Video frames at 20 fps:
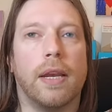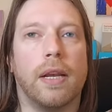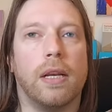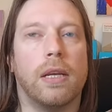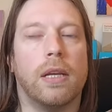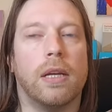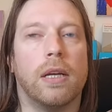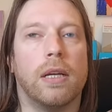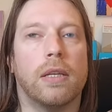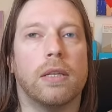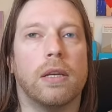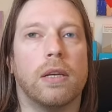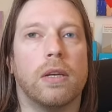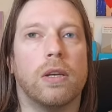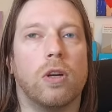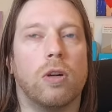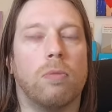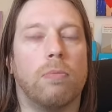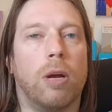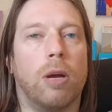an alert,
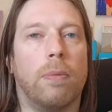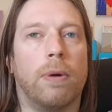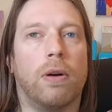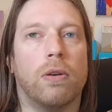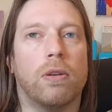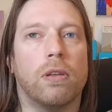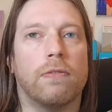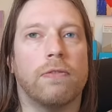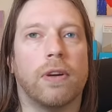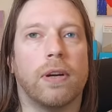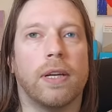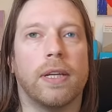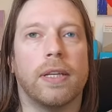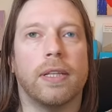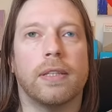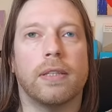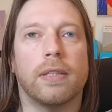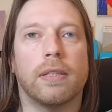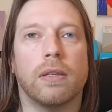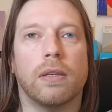your mobile
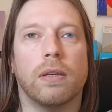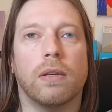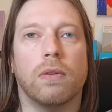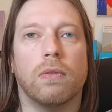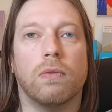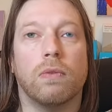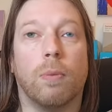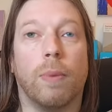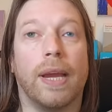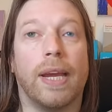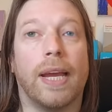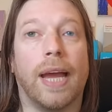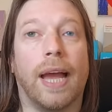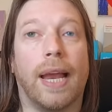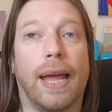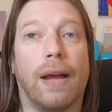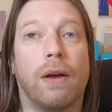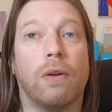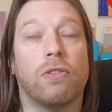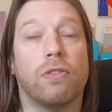device will make a
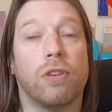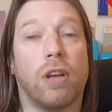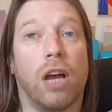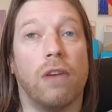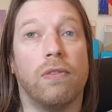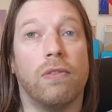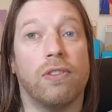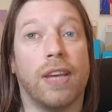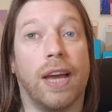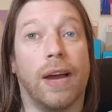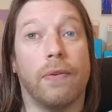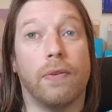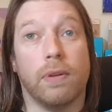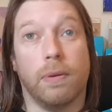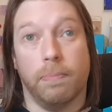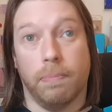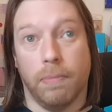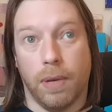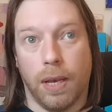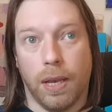loud siren sound
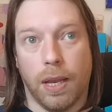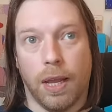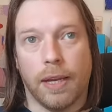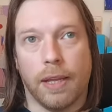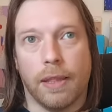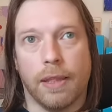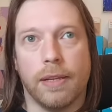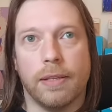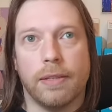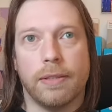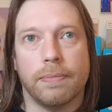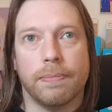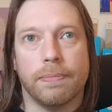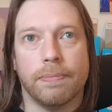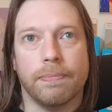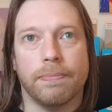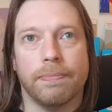like this.